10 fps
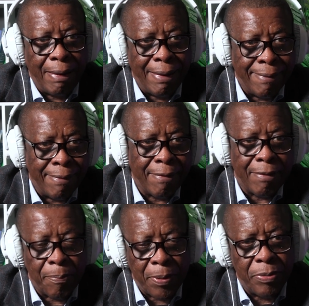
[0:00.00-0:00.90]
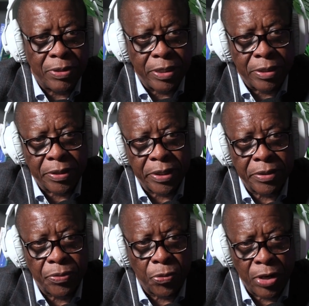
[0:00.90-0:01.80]
in the public's
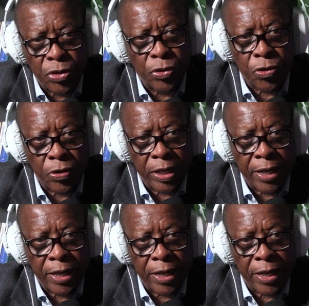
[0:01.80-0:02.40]
interest. Where do you draw the